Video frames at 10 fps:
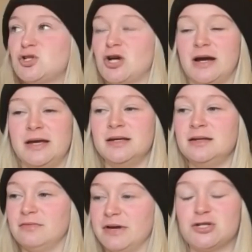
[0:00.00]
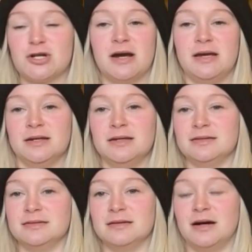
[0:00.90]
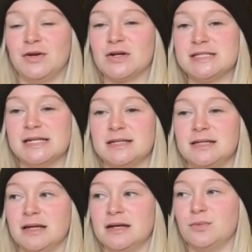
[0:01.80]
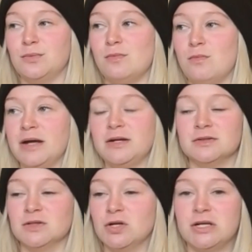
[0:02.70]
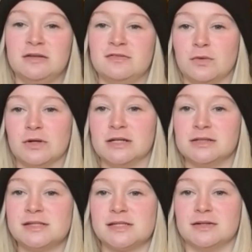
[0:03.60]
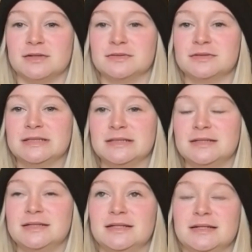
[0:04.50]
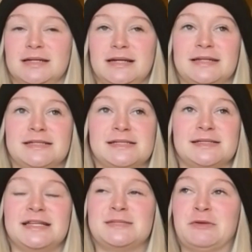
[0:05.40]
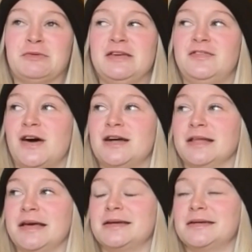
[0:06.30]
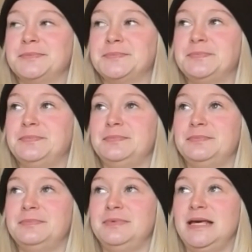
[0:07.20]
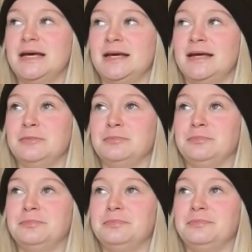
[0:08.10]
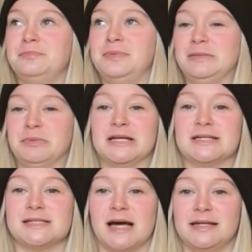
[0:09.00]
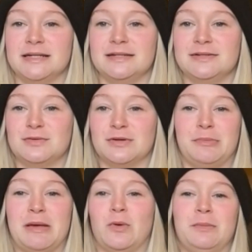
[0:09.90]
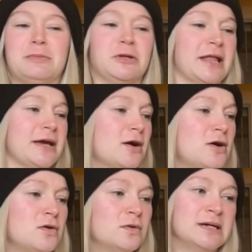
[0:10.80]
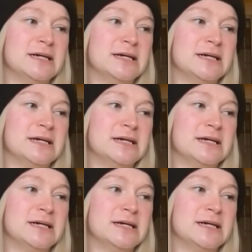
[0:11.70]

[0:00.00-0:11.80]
trying it and retrying it and understanding like what you're looking for. So it's been really fun, like getting people excited when people are like, oh,